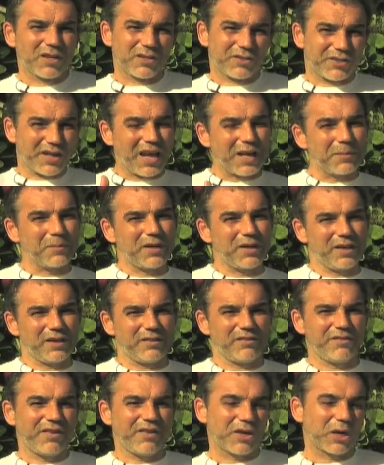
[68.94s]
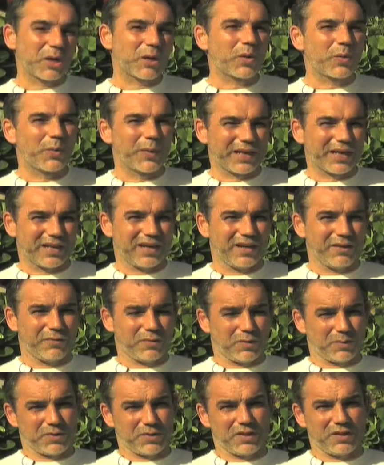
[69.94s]
timely and very quickly
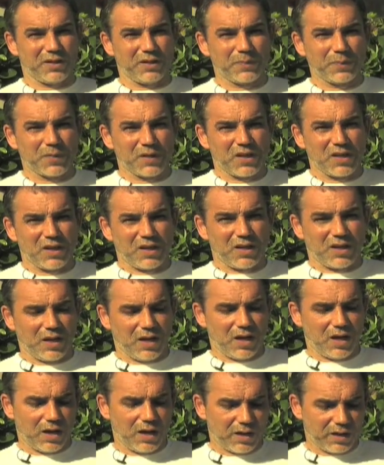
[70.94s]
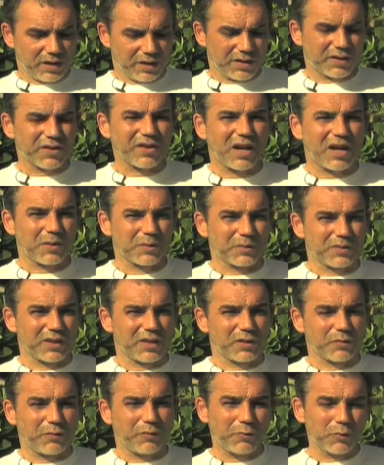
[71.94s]
from the ground.
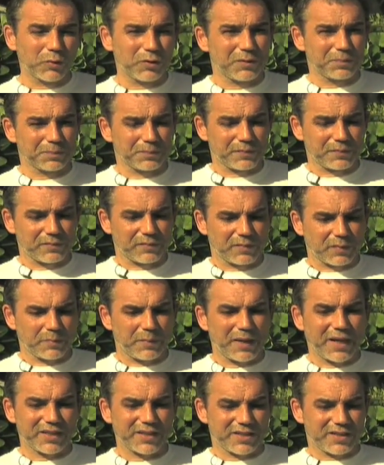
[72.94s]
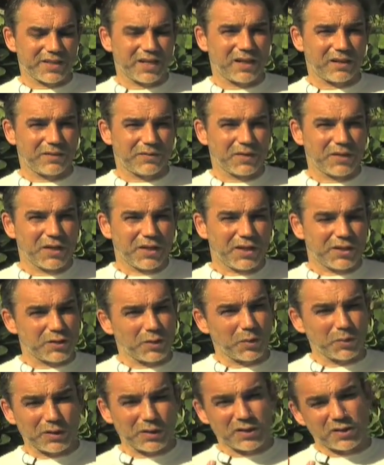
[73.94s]
And foot by itself, it's
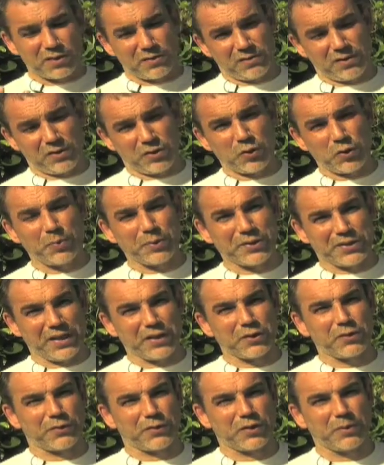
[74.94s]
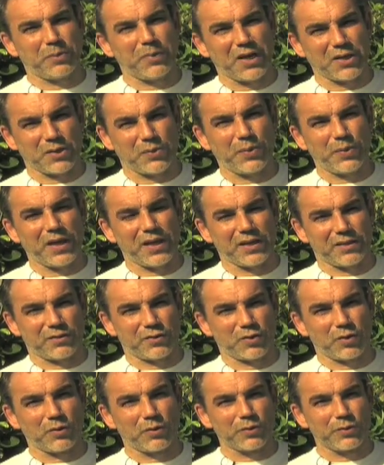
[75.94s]
only 2% of the body weight,
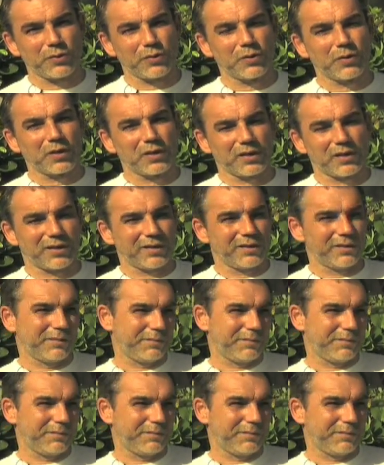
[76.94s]
so you